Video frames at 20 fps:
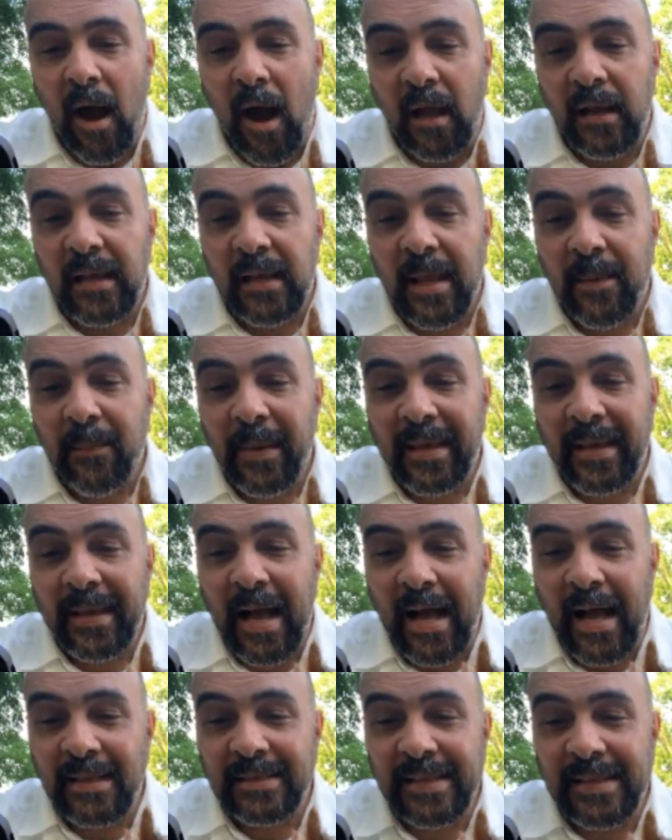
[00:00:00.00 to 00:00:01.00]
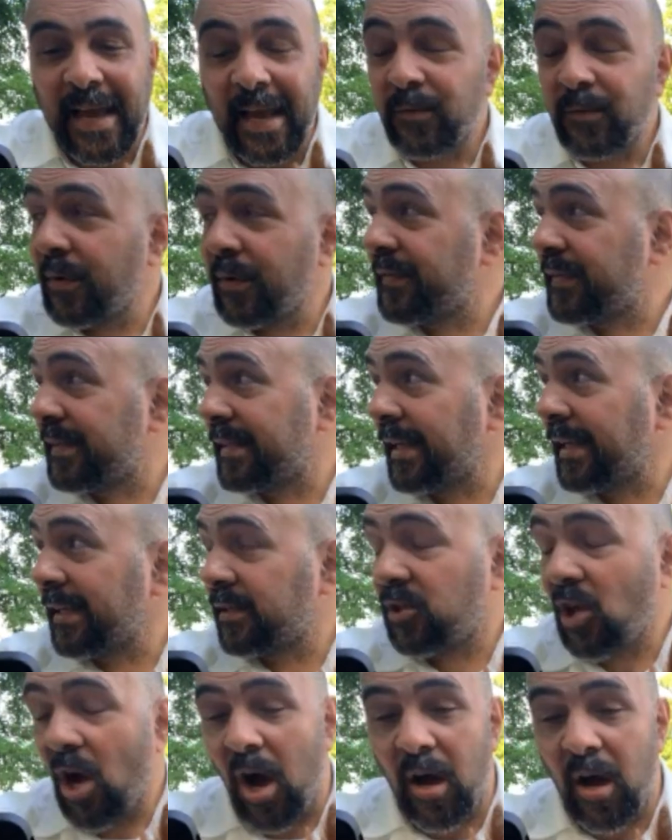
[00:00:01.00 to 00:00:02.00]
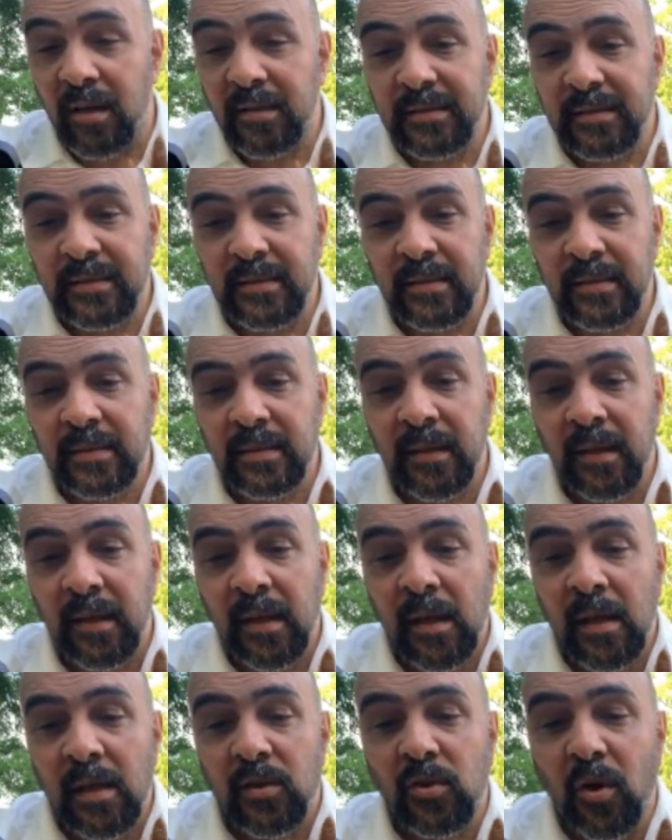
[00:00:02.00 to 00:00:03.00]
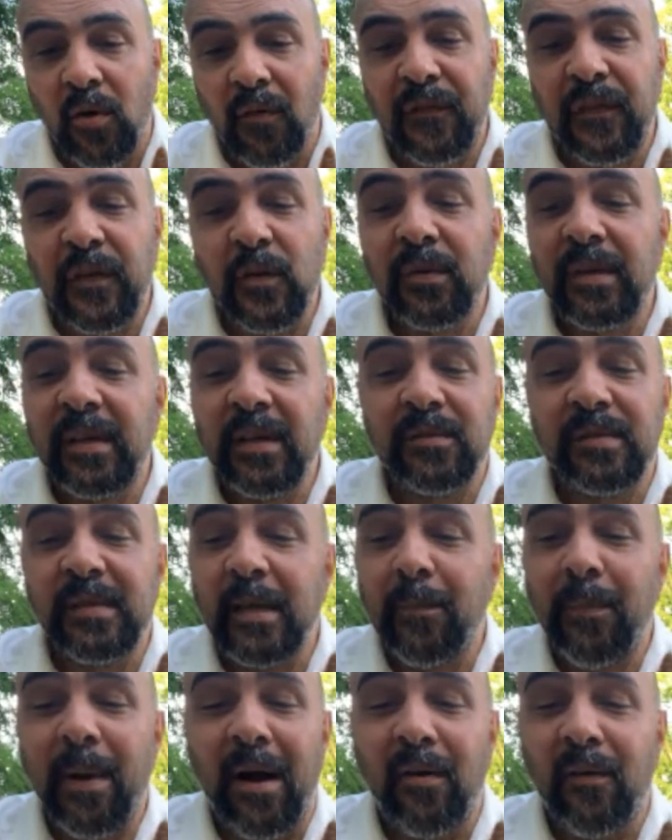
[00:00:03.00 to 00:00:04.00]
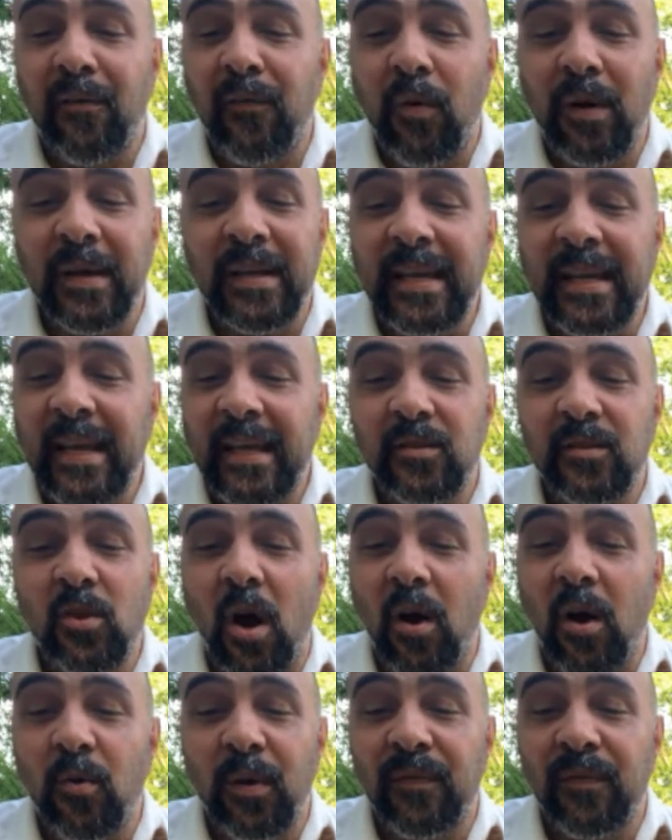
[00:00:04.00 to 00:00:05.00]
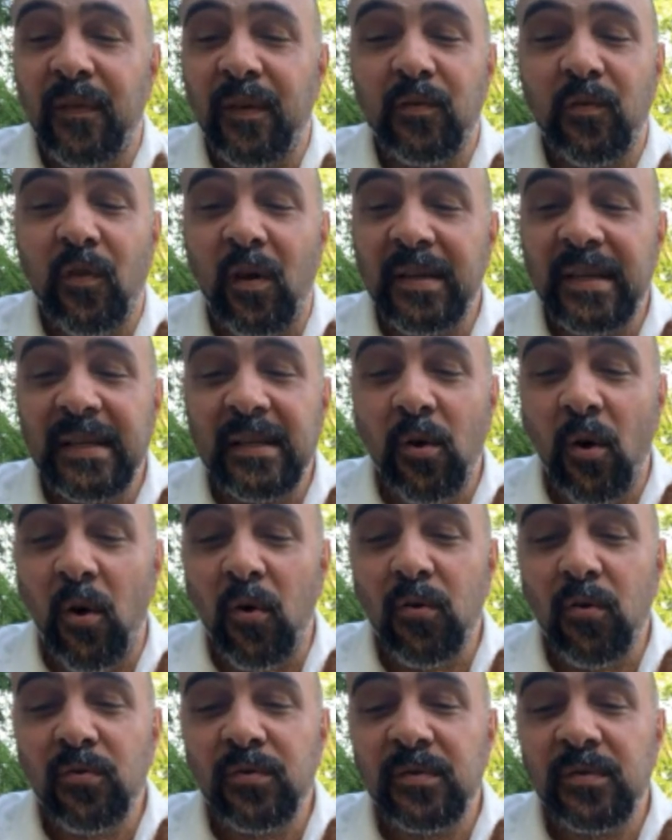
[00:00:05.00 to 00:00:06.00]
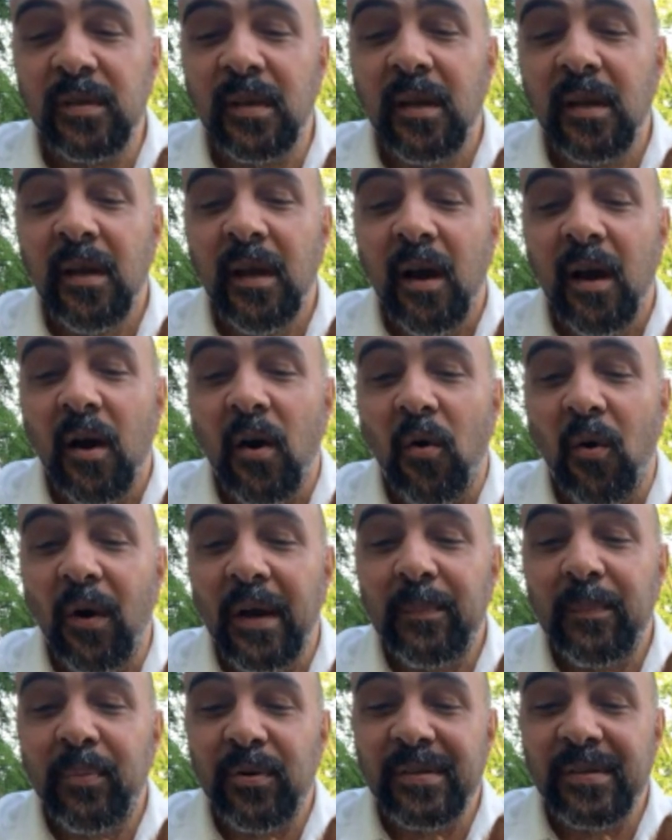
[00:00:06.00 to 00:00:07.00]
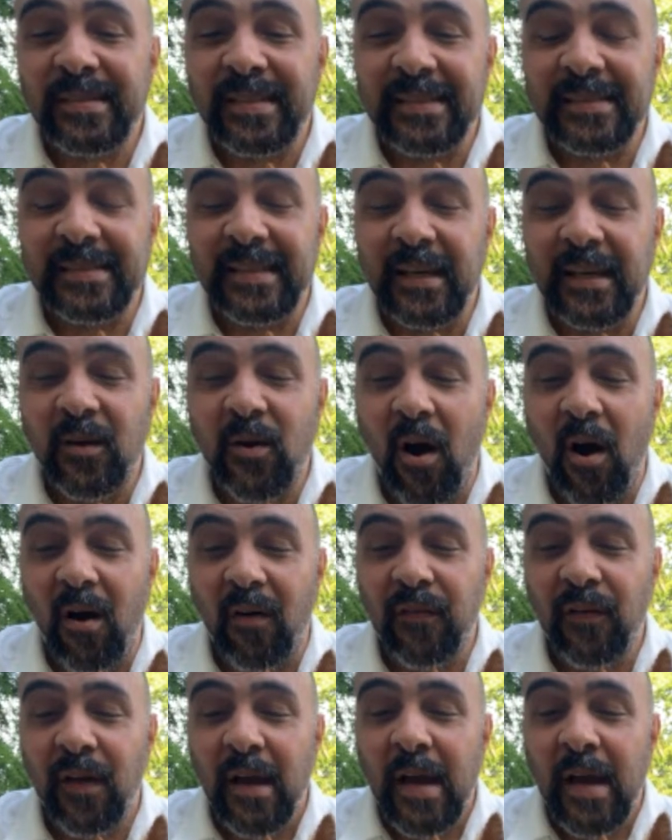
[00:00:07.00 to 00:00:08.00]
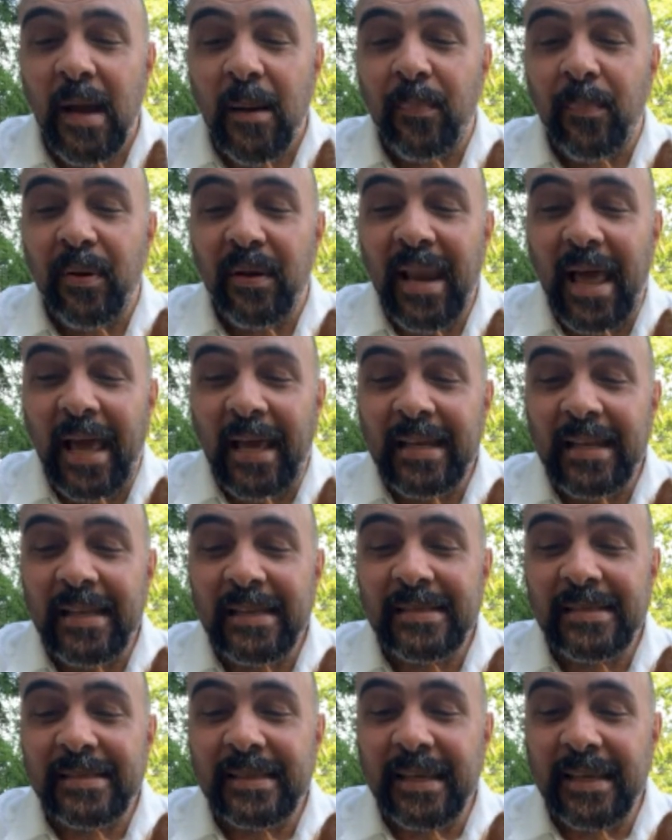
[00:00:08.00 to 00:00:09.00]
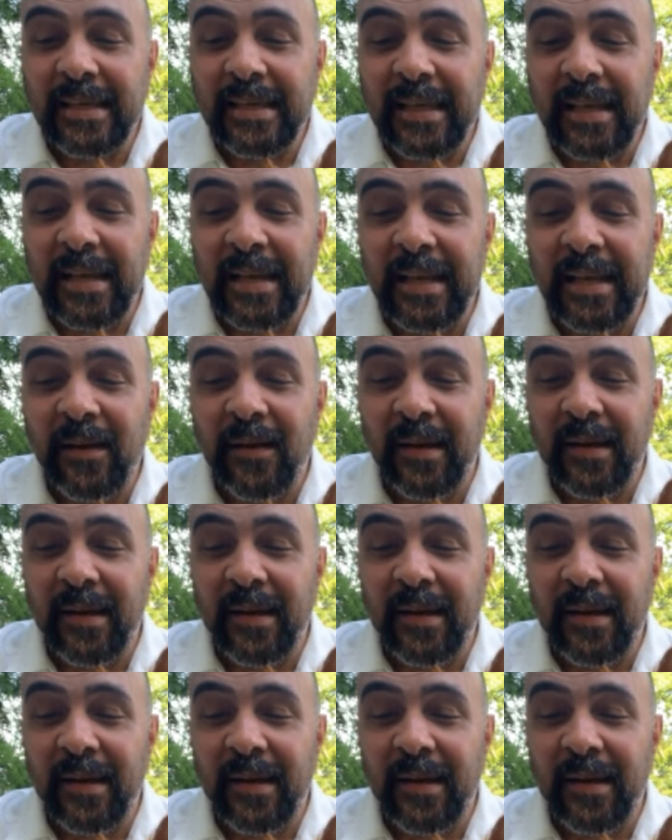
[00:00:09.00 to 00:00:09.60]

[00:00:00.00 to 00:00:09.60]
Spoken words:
Limit contact with sick dogs. Don't feel guilty about avoiding a dog with a runny nose or a persistent cough. Politely steer clear.